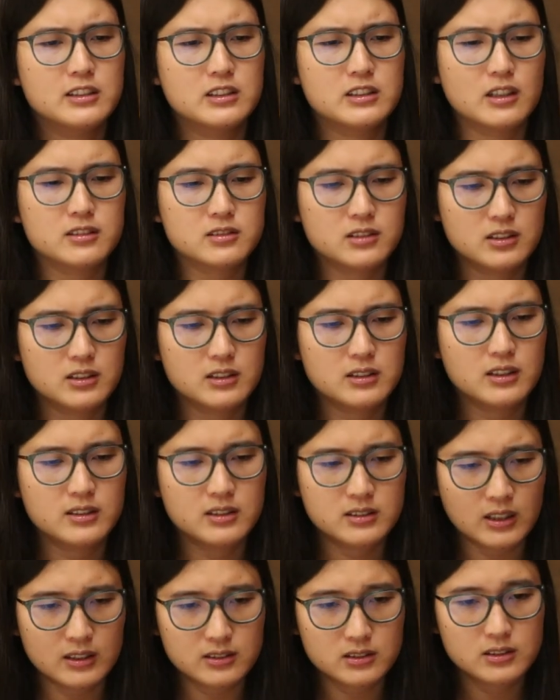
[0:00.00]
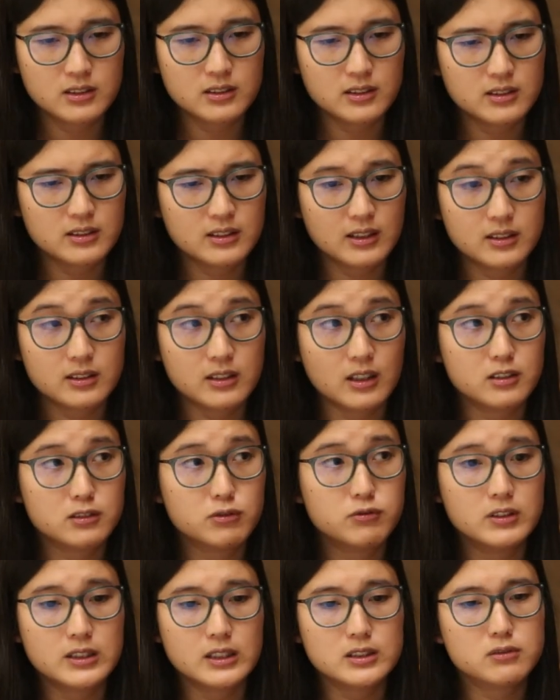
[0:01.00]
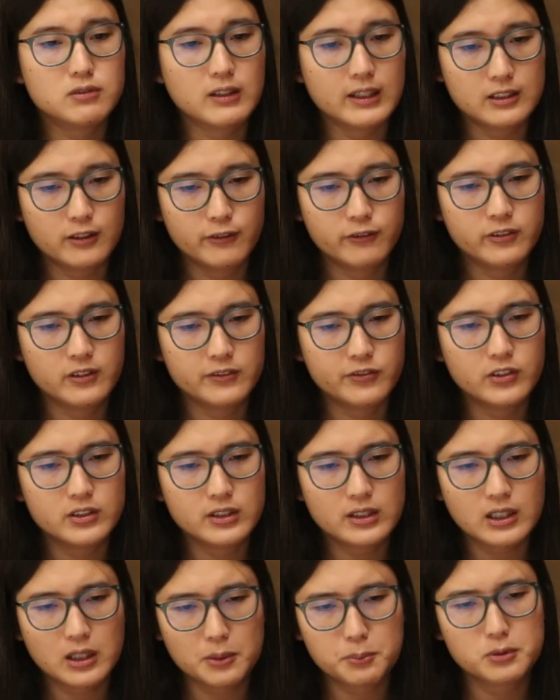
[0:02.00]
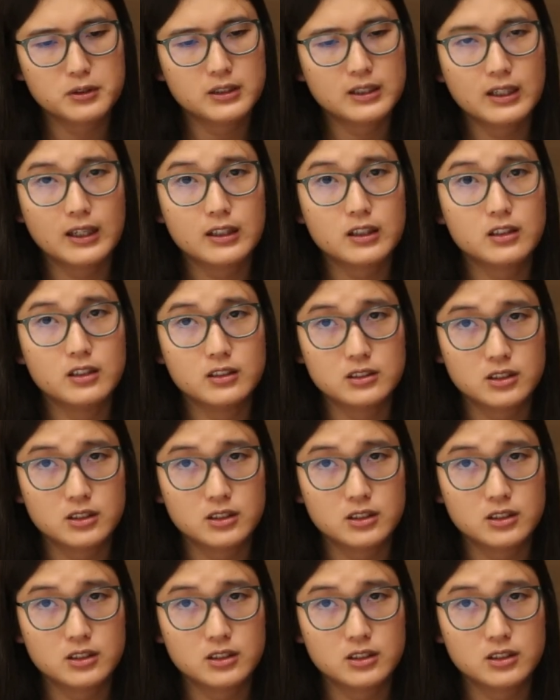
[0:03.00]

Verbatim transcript: doubt the doubt the, doubt what is right for, for the company and the